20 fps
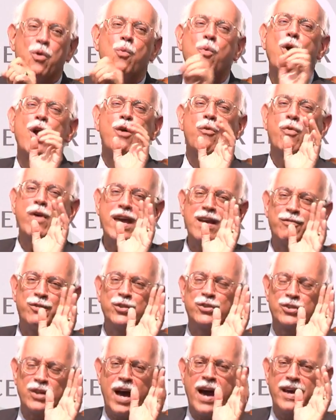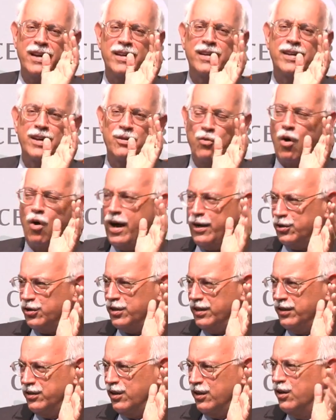We, have decided in
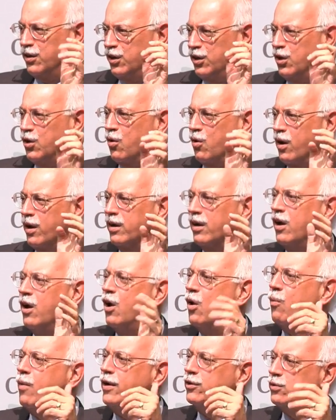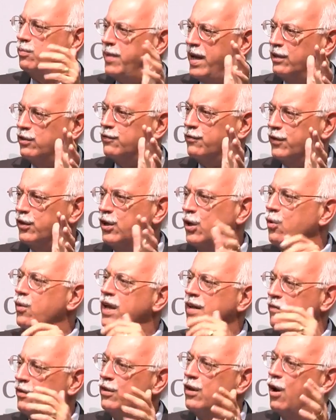Washington and New York what's best for you,
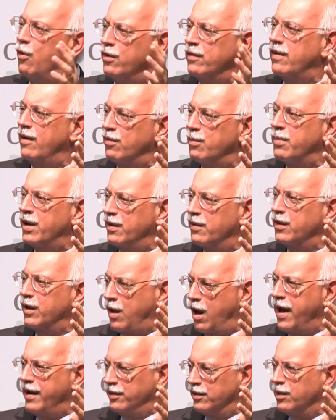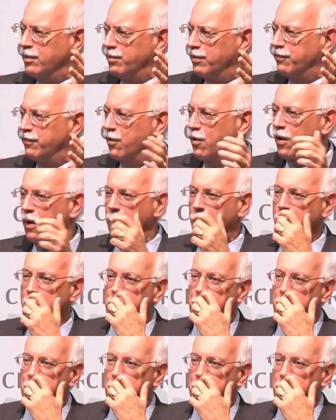even though we've never been on the continent before.